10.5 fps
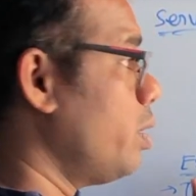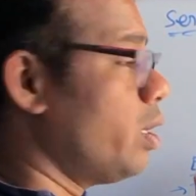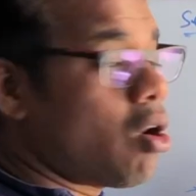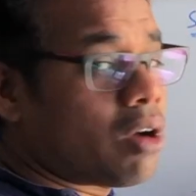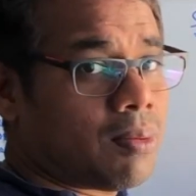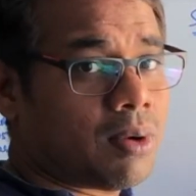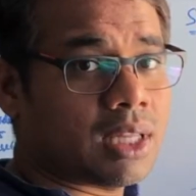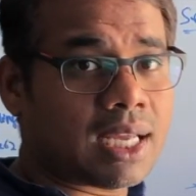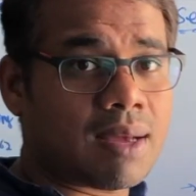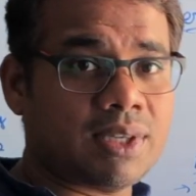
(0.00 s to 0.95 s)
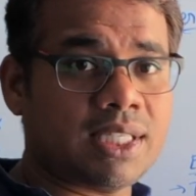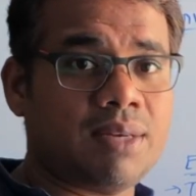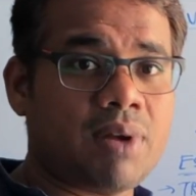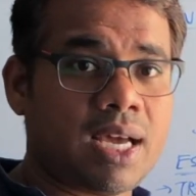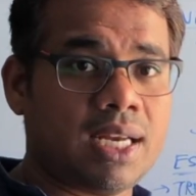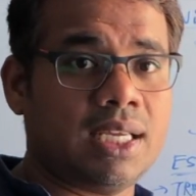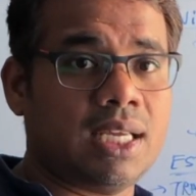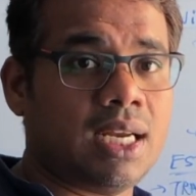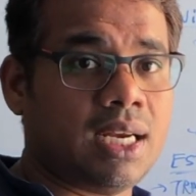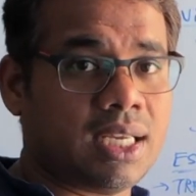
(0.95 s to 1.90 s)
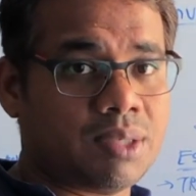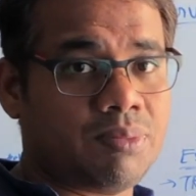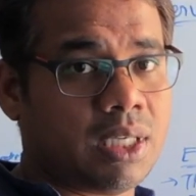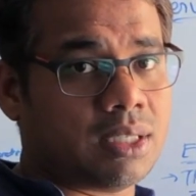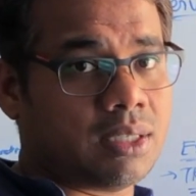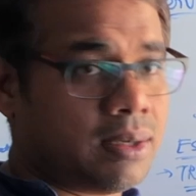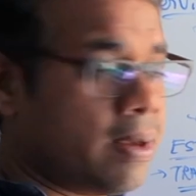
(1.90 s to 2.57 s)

talk about the capacity planning and estimation,